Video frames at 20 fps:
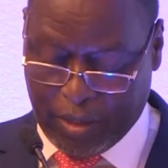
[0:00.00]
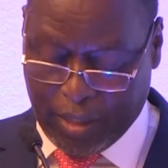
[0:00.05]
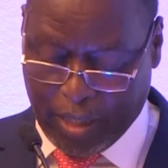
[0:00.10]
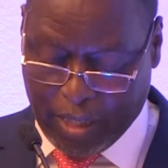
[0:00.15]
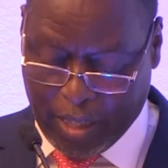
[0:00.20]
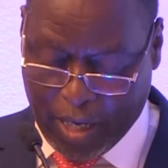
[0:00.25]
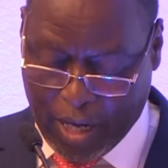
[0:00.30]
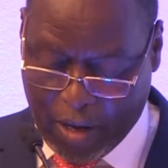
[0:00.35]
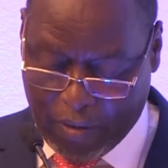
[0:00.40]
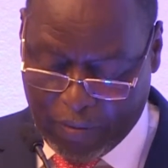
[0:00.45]

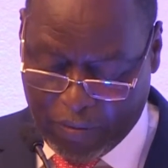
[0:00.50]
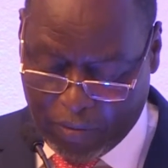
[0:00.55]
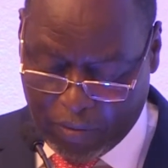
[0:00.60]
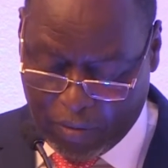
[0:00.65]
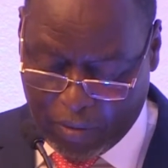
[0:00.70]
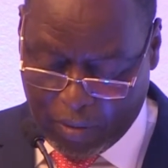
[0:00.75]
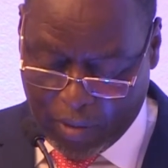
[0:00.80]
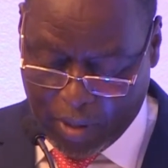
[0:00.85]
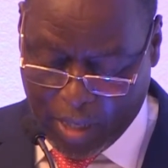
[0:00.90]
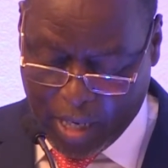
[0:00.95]

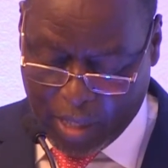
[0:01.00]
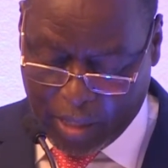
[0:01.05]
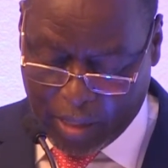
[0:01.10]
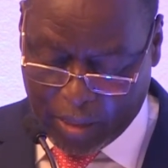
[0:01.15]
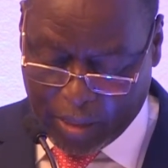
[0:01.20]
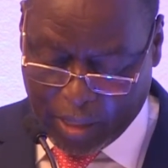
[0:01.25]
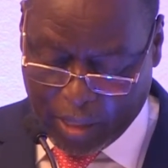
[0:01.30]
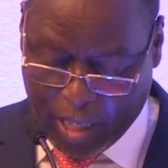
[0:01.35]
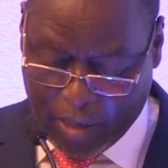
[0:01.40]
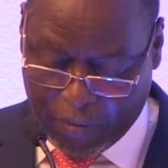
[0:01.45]
Takaful and
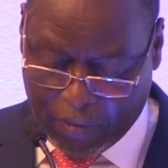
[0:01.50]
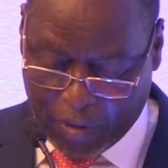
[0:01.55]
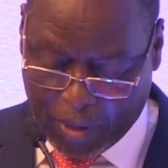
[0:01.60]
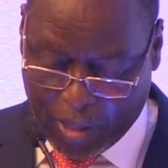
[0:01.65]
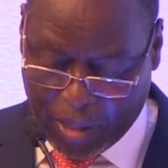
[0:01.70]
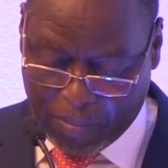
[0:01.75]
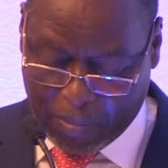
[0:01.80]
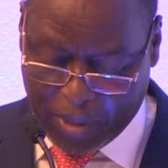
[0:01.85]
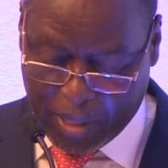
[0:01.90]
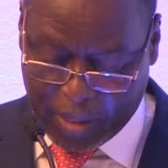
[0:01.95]

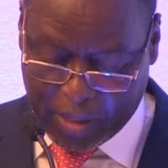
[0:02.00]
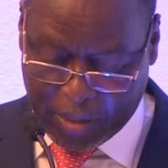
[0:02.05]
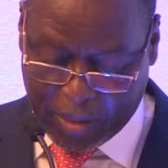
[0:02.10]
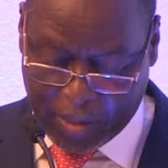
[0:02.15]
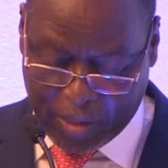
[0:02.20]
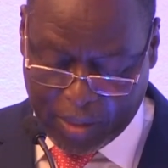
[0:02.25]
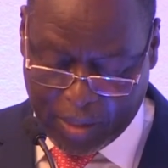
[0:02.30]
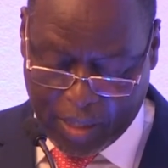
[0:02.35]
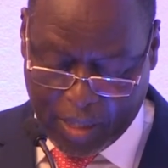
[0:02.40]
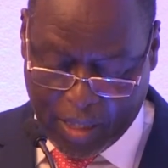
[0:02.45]
re-Takaful
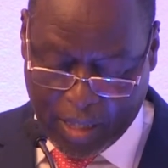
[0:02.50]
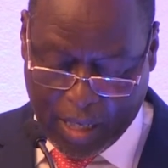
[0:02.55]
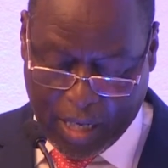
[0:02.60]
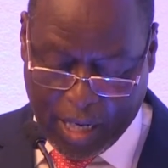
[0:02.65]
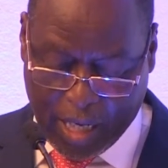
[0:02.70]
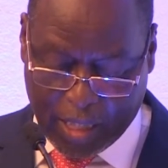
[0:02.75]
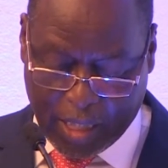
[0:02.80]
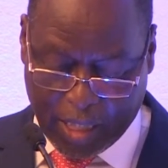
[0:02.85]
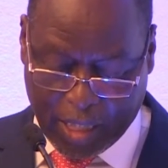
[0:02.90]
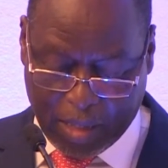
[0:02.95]
companies
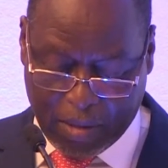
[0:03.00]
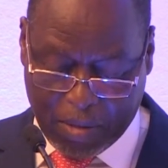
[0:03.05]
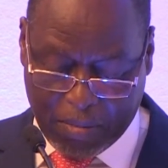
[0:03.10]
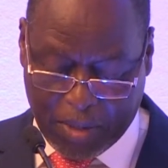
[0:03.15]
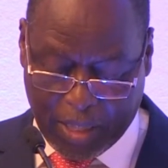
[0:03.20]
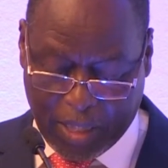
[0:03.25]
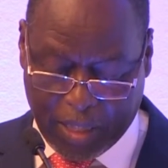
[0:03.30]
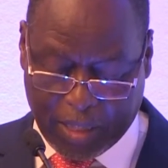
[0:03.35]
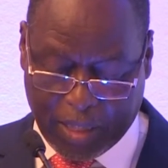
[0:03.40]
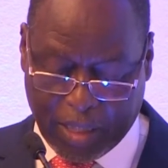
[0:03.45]
have the
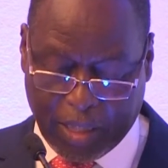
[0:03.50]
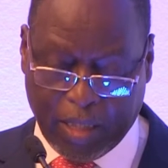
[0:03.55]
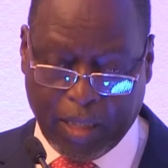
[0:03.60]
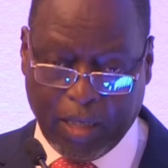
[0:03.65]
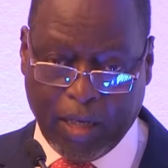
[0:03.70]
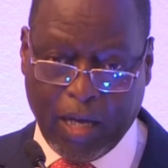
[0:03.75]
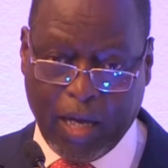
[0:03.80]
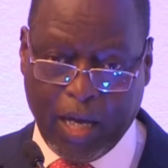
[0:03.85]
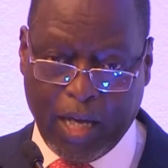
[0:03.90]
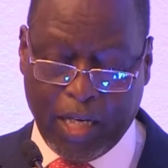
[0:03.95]
capability
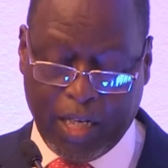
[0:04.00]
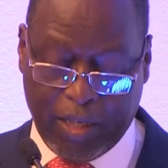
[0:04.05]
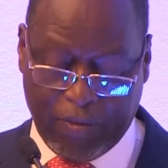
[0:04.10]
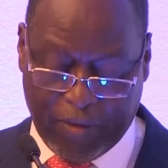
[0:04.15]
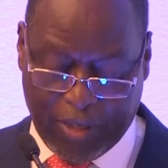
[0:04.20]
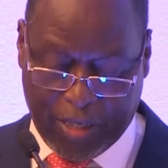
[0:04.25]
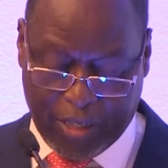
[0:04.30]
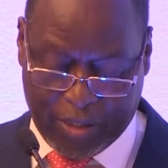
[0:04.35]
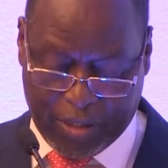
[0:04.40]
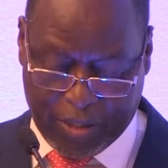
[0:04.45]
and
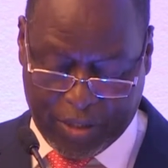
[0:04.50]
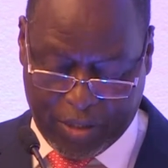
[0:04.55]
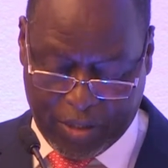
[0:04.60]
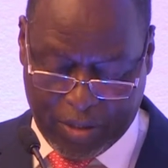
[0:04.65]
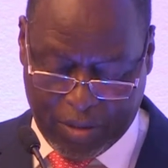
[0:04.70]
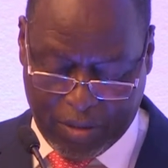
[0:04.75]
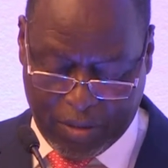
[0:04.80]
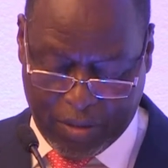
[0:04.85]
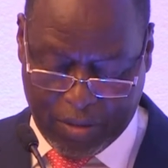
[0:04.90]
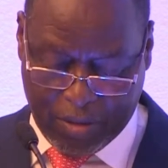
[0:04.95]
leverage